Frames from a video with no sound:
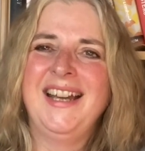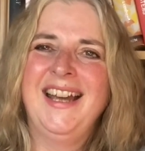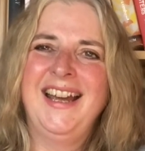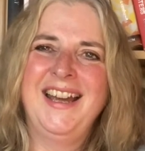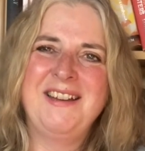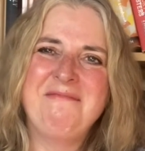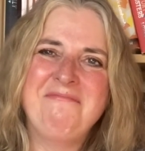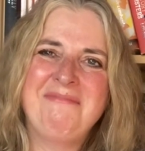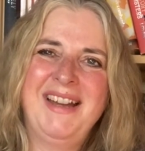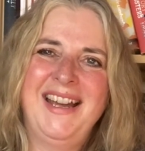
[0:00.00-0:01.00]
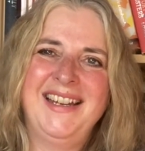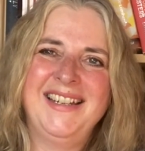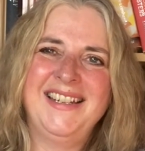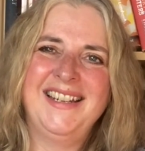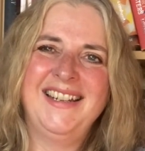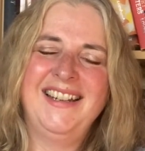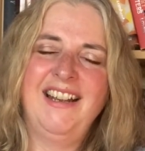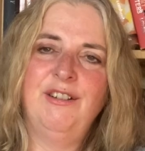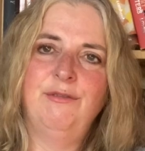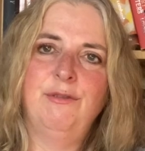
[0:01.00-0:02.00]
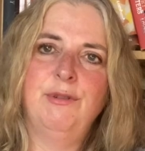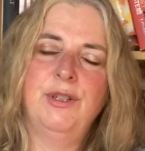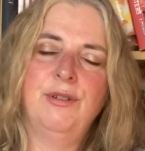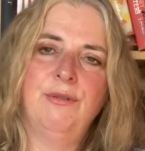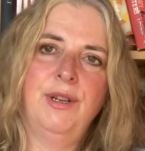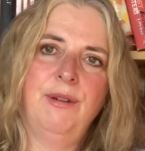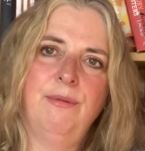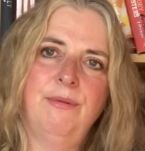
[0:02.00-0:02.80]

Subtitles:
Look forward to talking